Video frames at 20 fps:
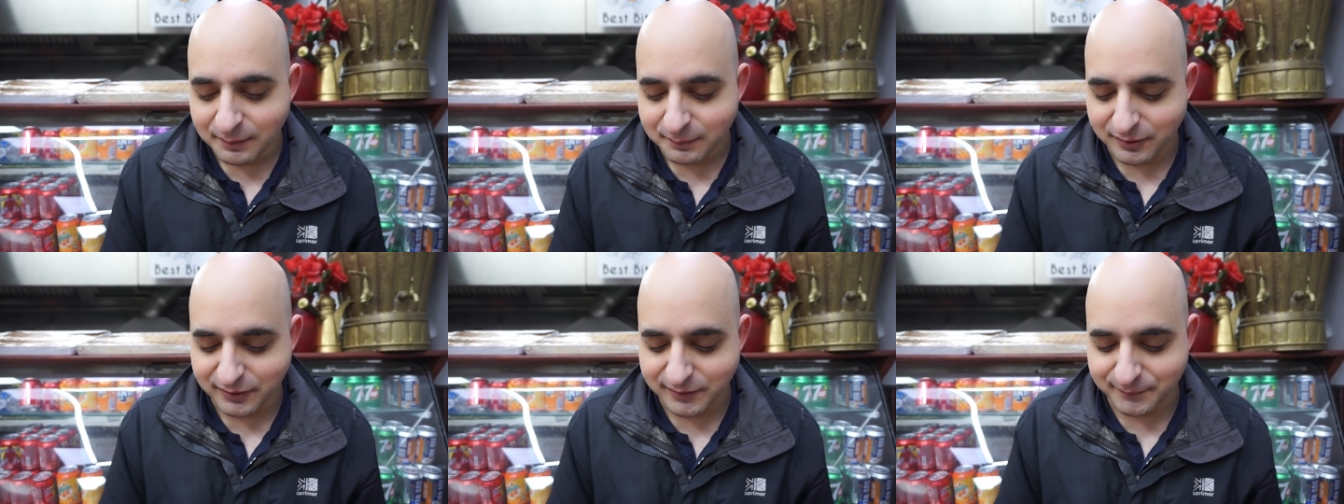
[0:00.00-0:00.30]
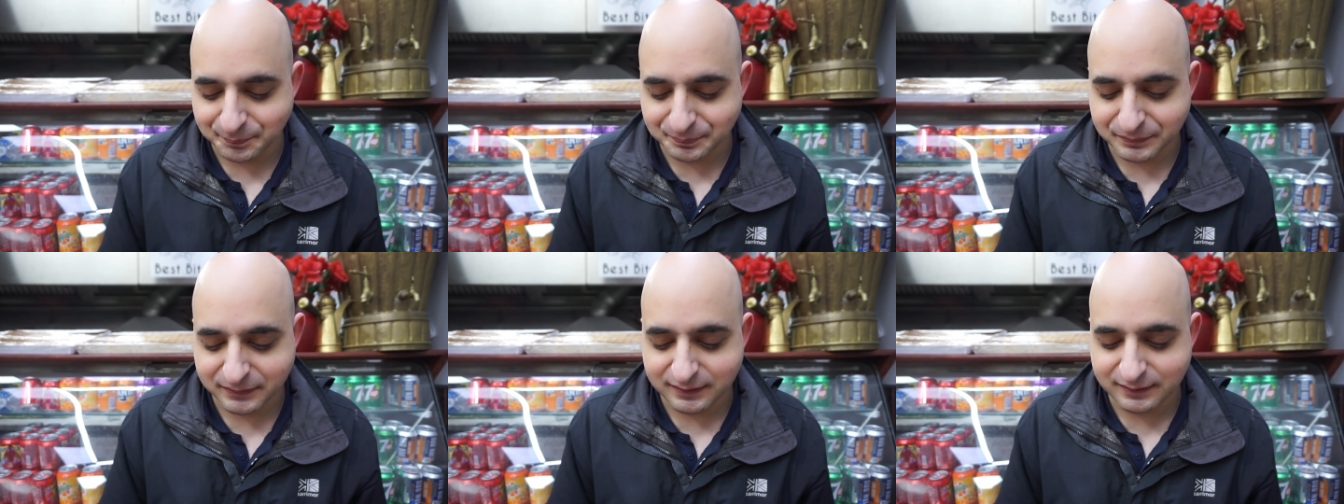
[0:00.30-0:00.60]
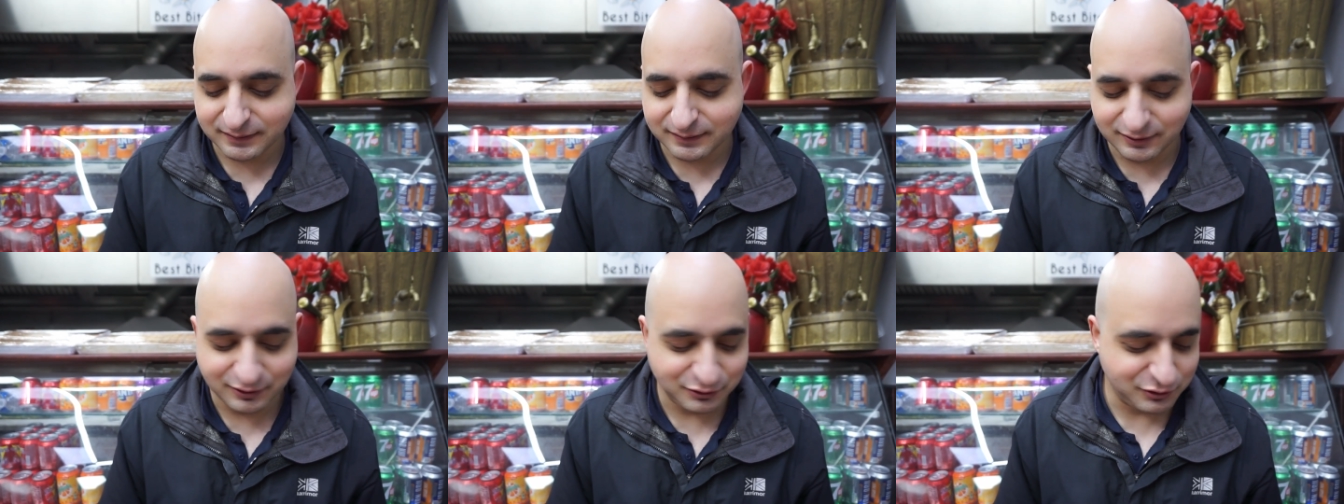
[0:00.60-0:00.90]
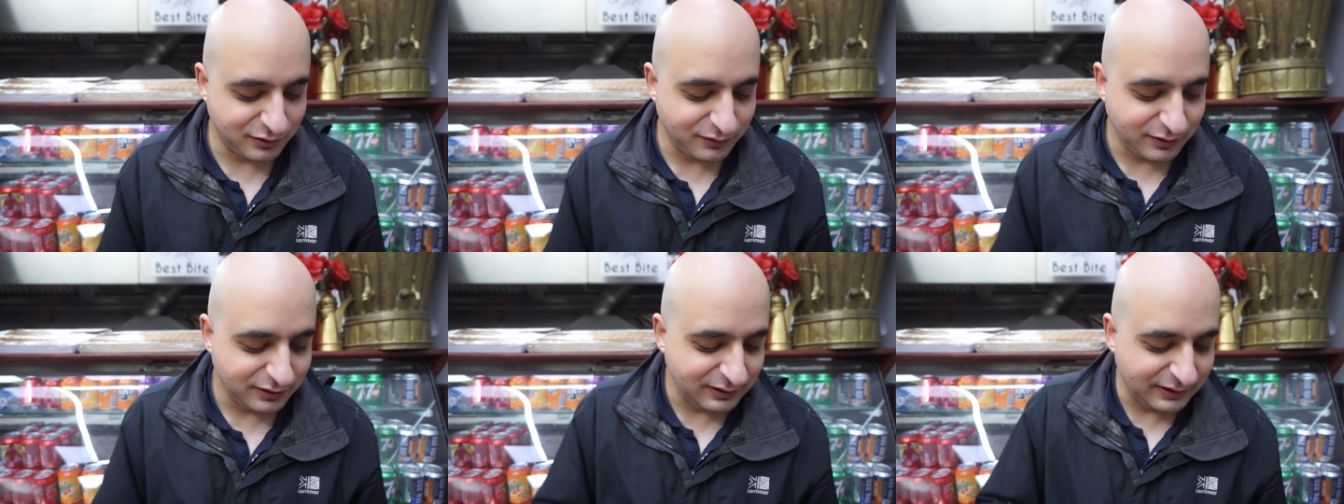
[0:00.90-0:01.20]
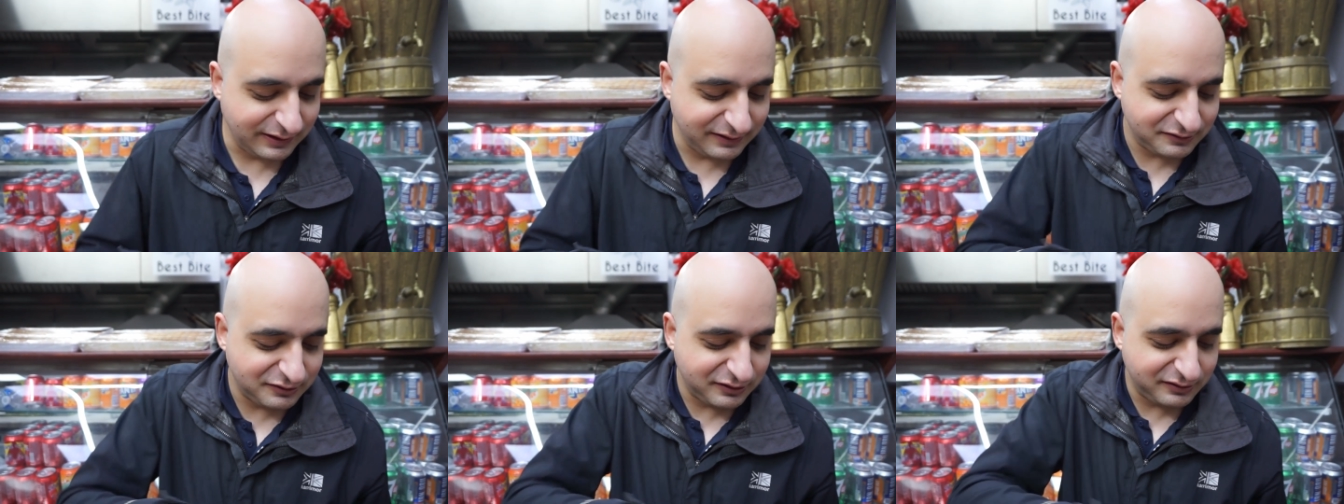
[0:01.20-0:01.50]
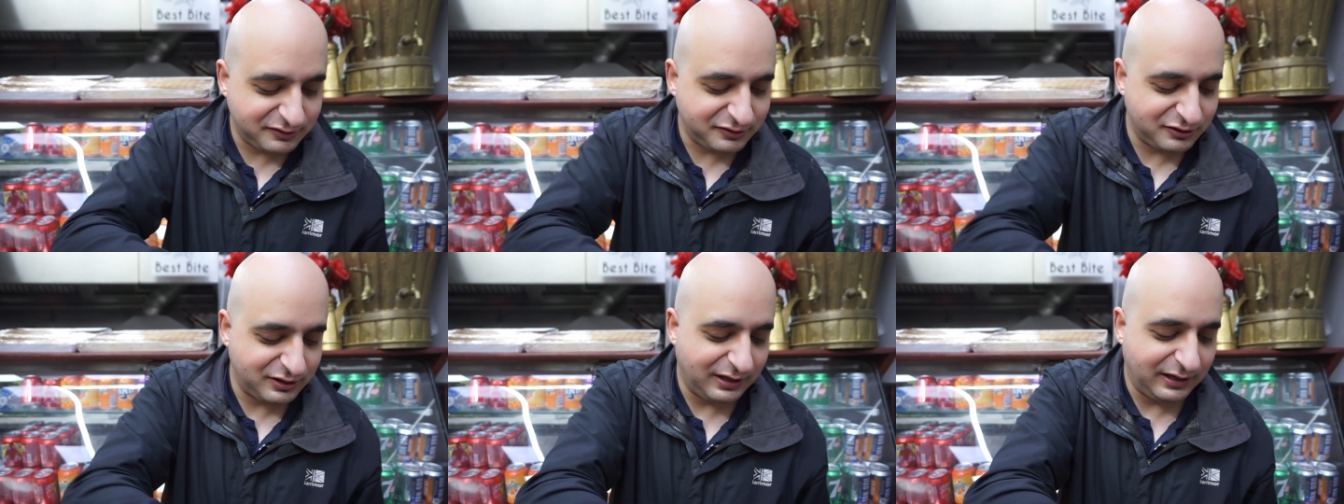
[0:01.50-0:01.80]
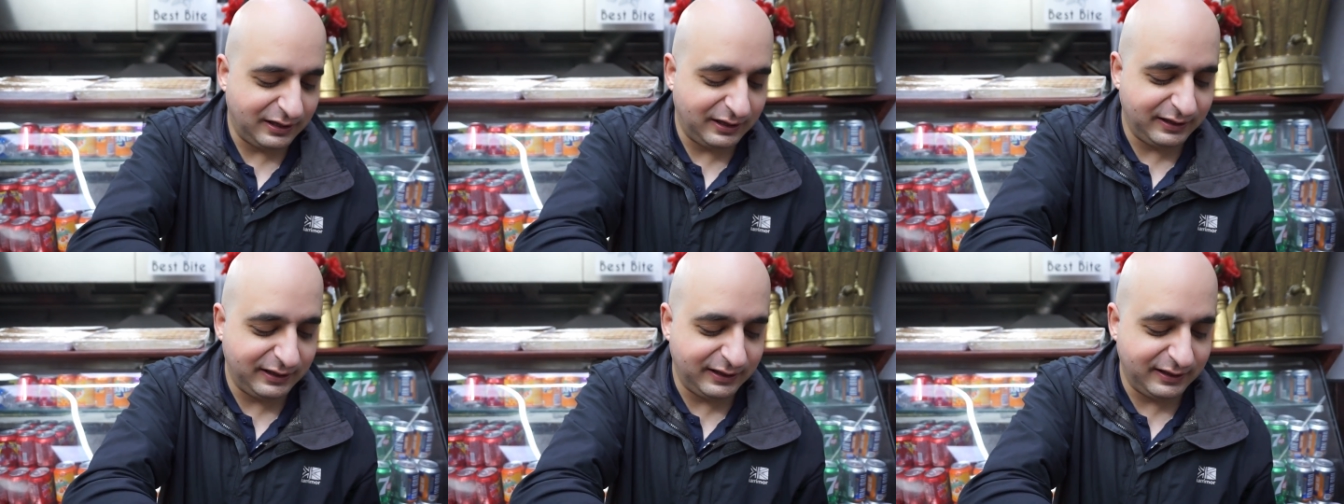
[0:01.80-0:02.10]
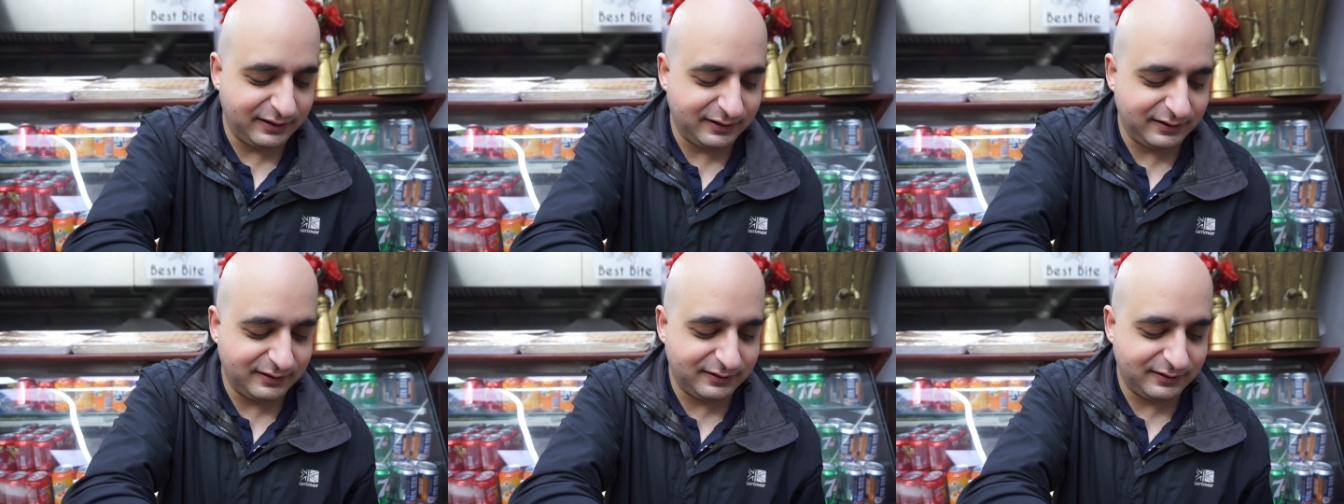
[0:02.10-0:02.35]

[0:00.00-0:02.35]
but or do you know what? Let's just try